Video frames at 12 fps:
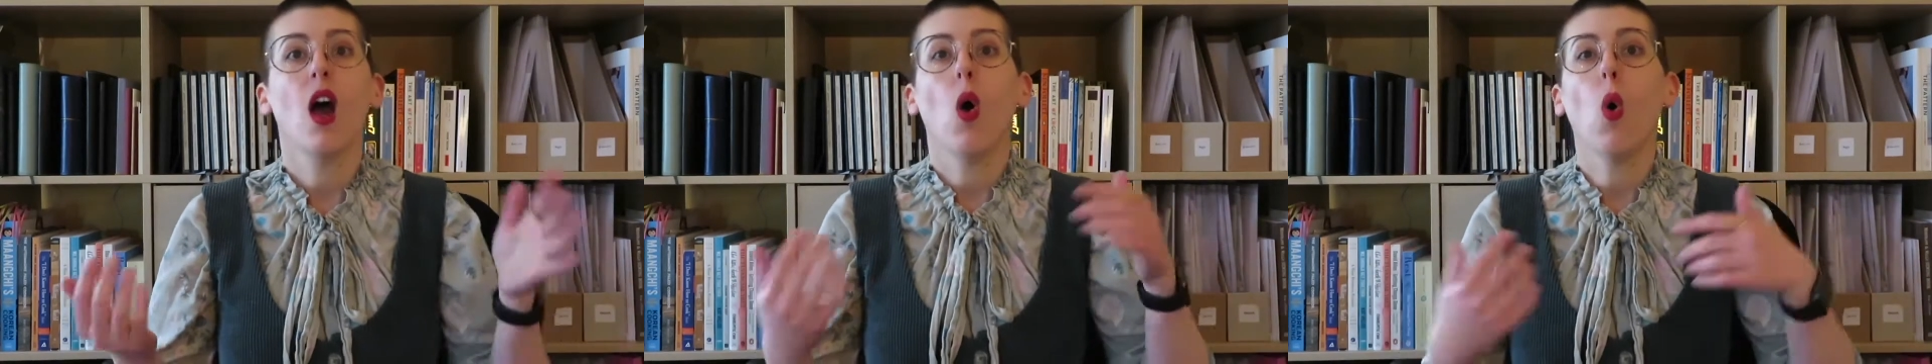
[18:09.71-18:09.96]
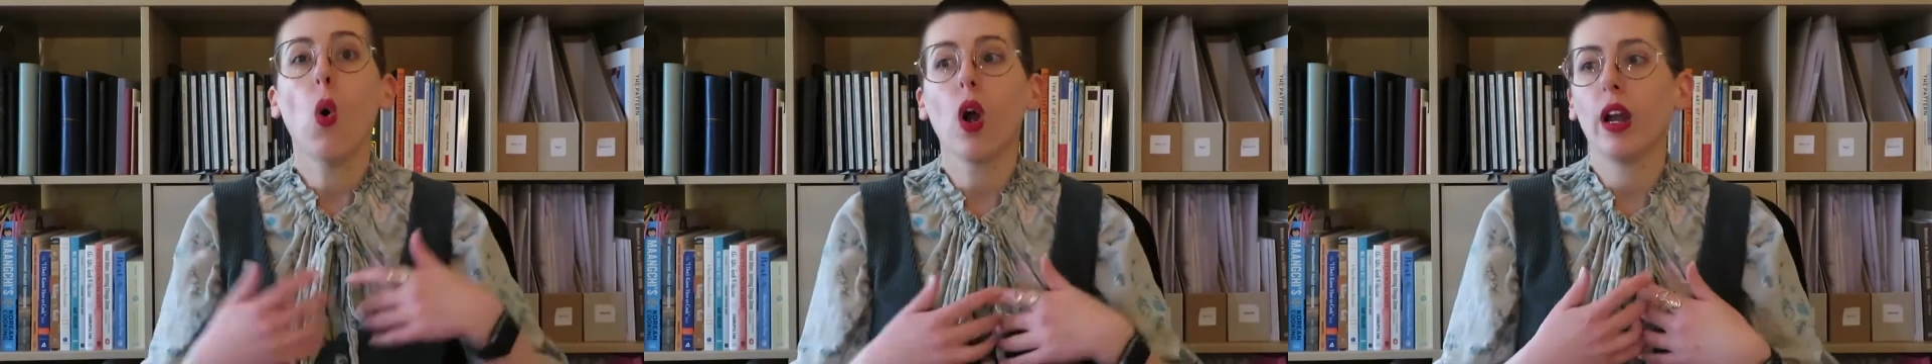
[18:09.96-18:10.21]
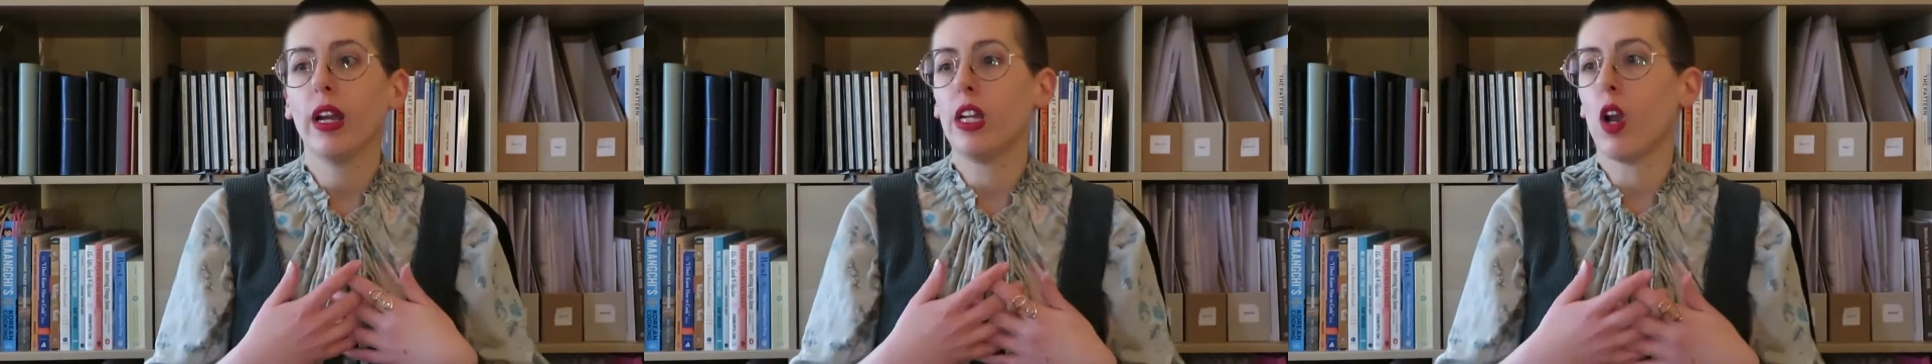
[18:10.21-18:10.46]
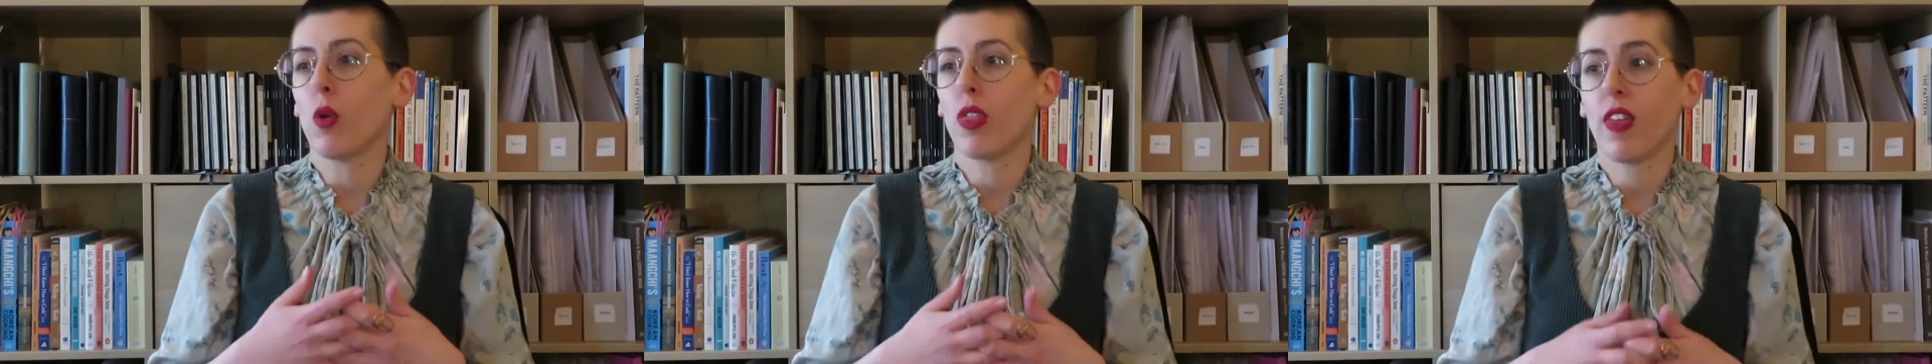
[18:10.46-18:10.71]
or you
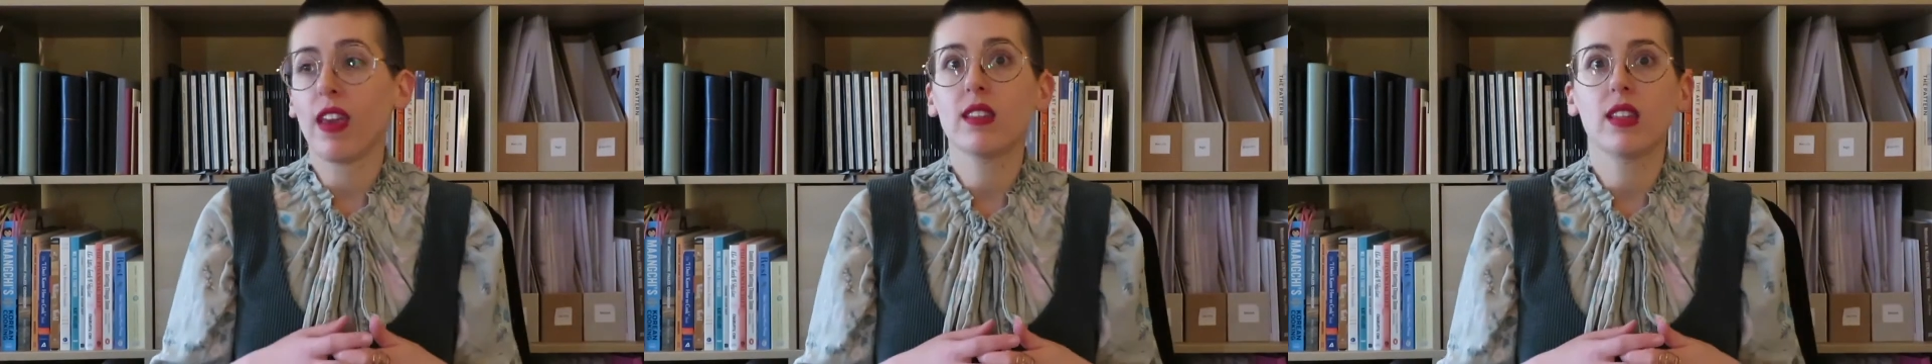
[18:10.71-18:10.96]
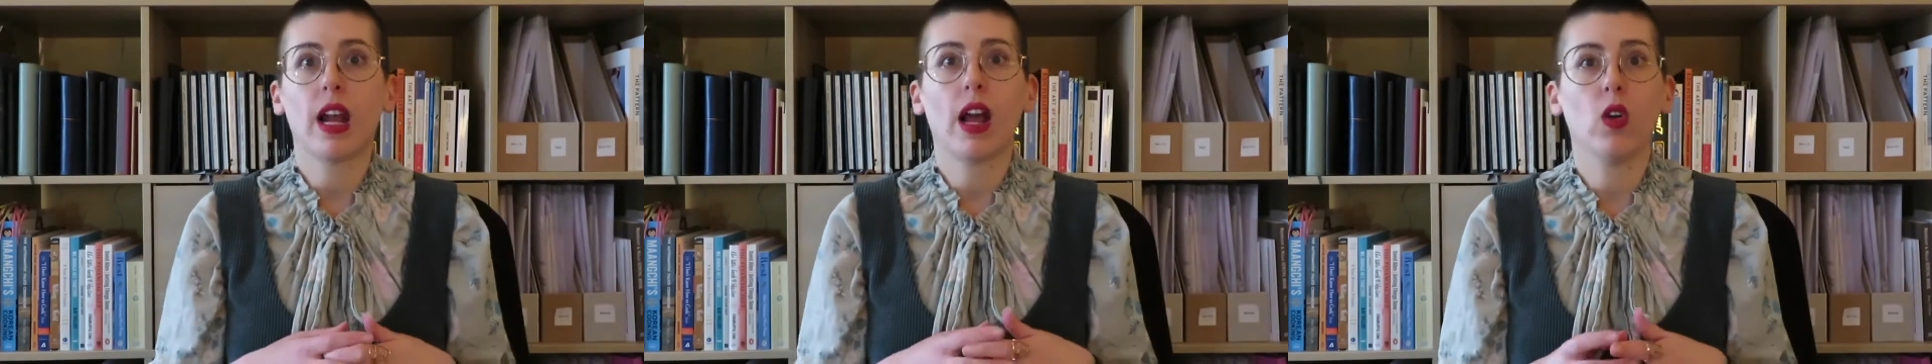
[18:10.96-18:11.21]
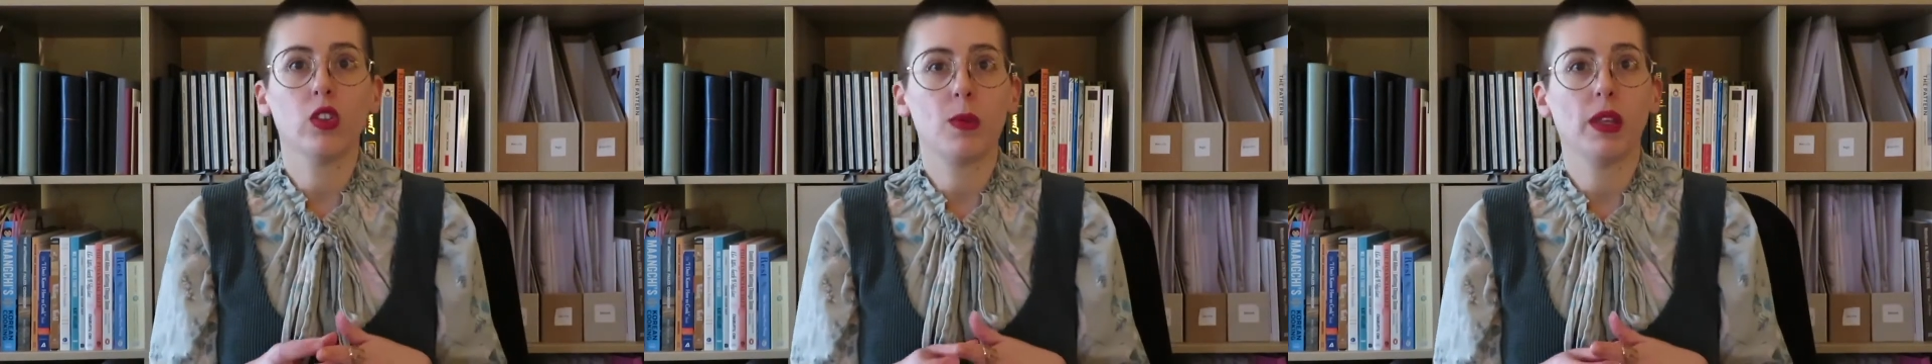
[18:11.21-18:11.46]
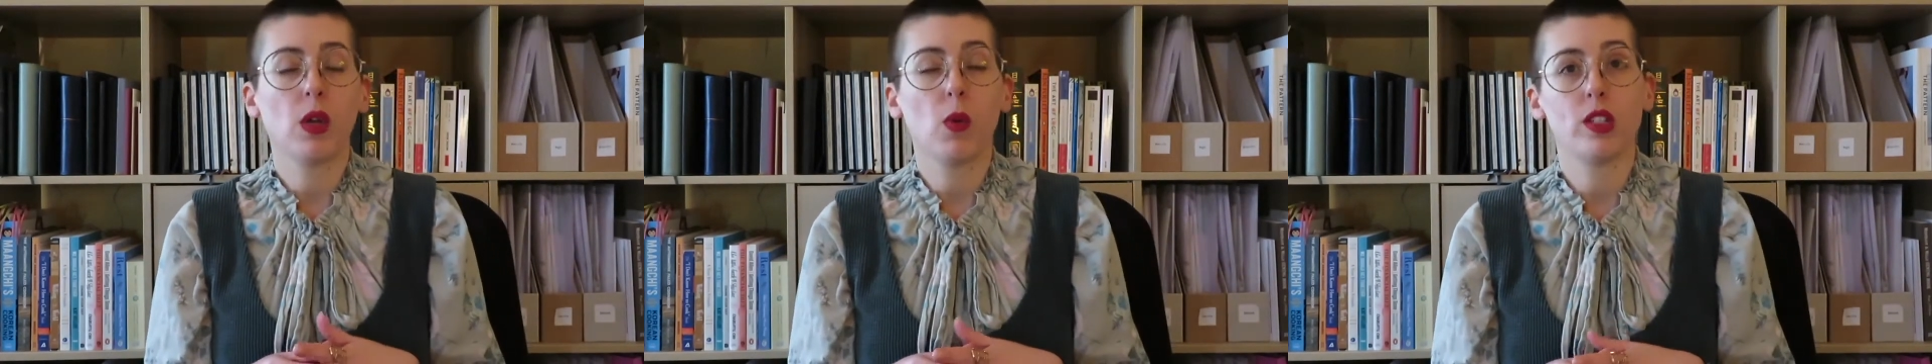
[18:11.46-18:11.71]
know, things that I
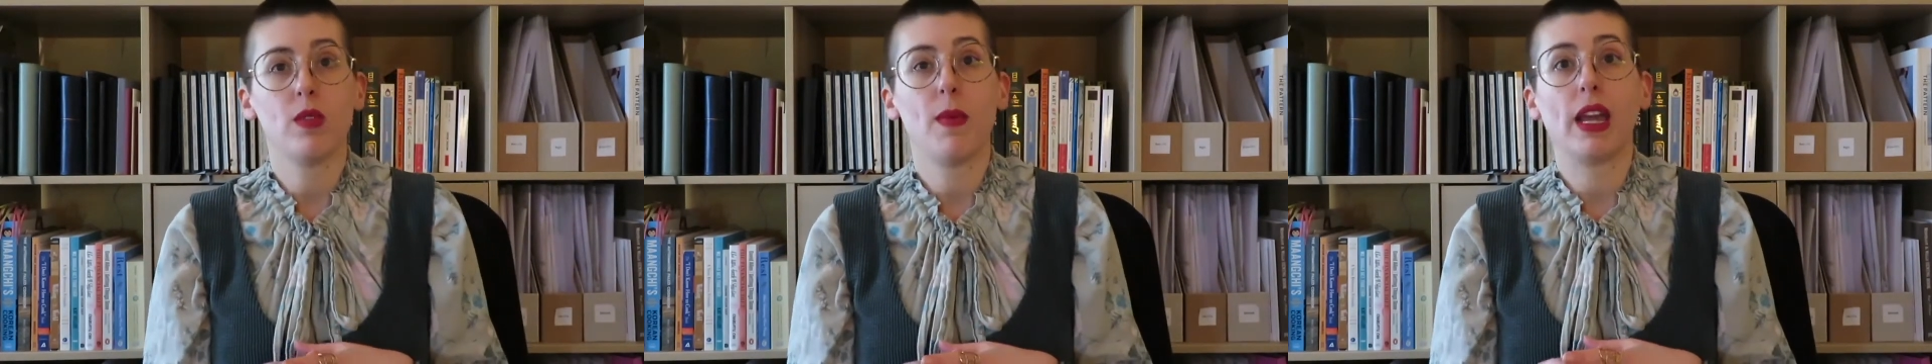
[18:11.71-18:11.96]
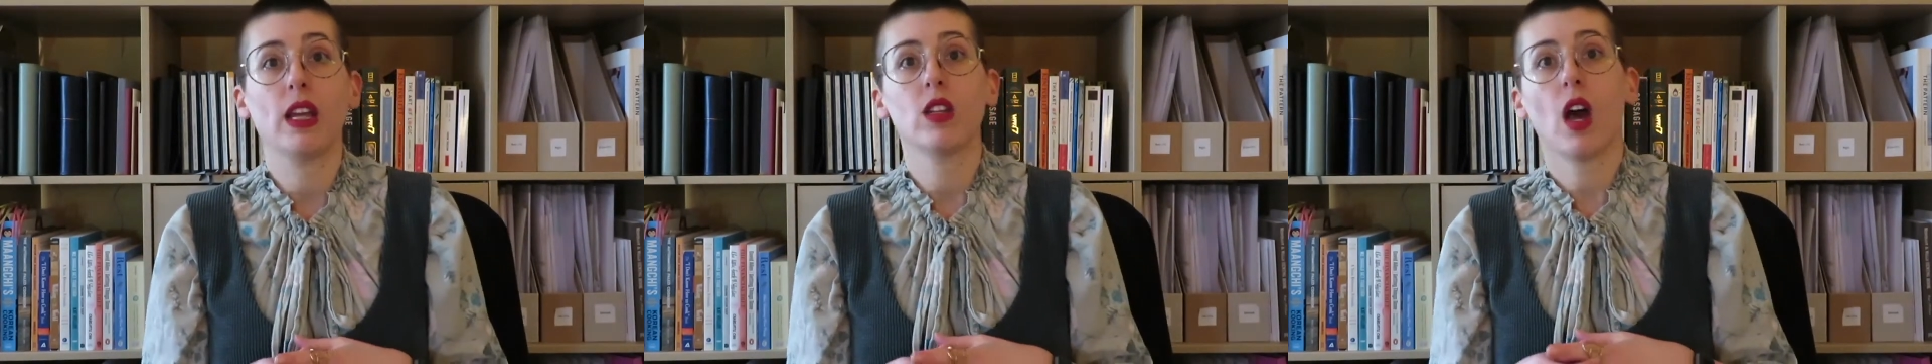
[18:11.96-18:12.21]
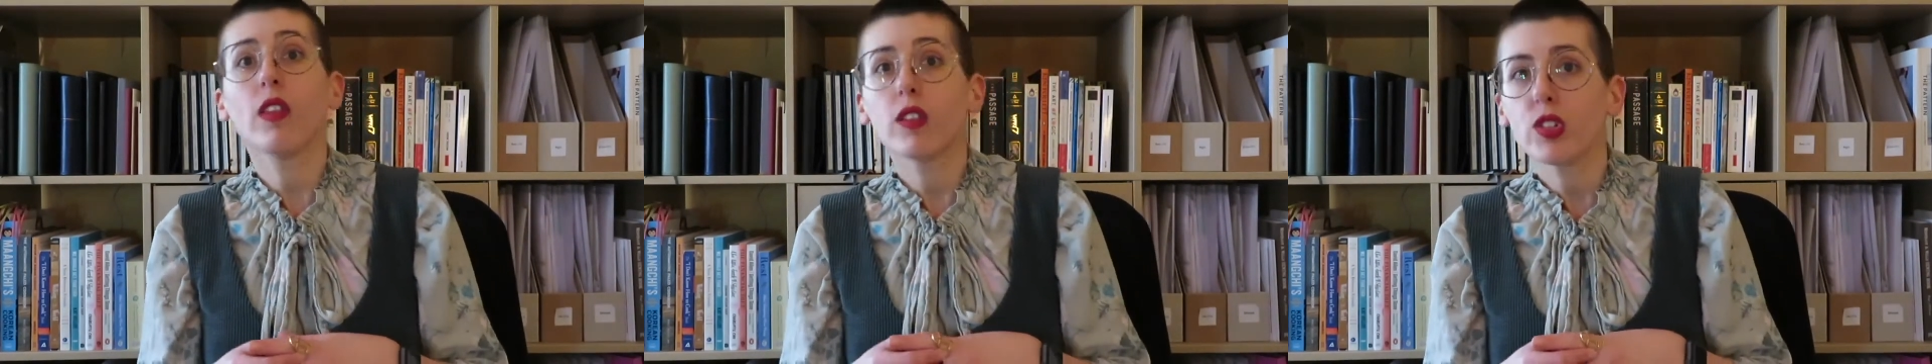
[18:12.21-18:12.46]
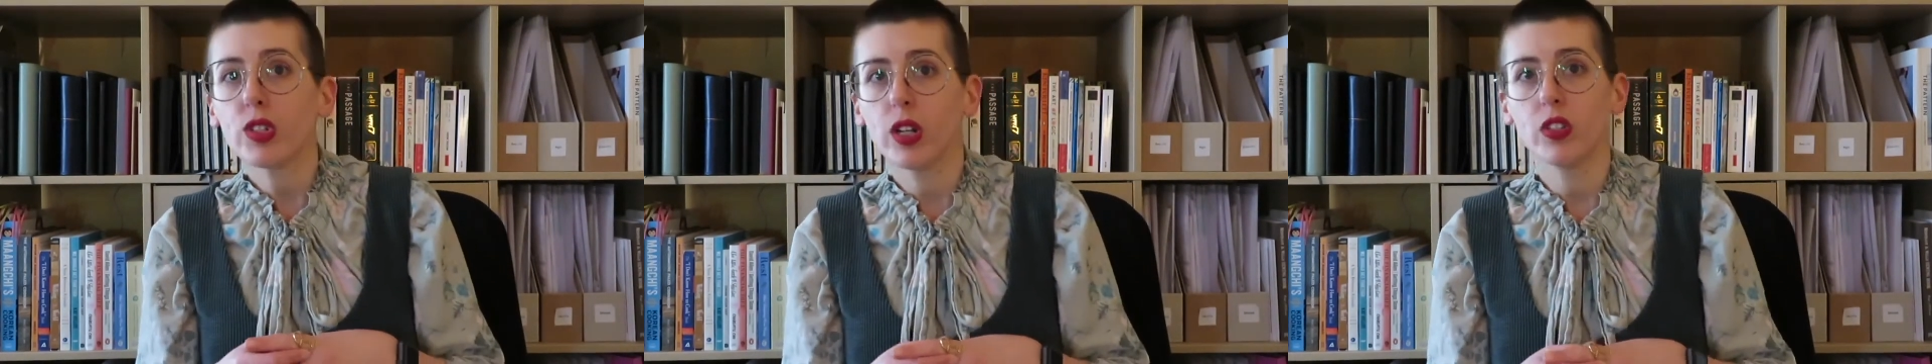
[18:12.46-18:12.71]
ultimately want to make into other
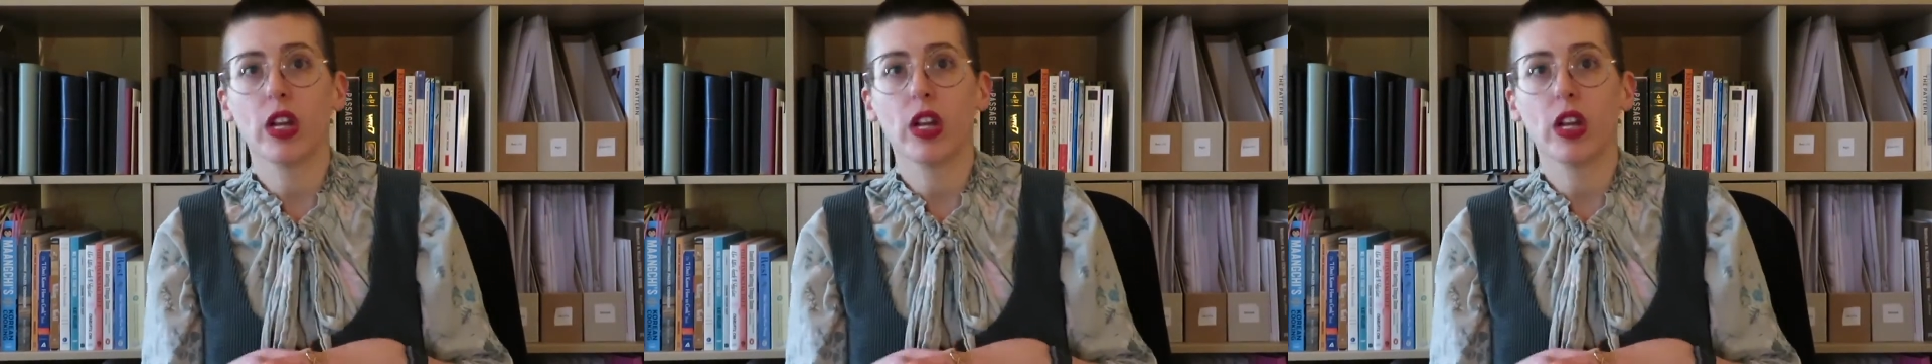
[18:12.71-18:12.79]
skirts.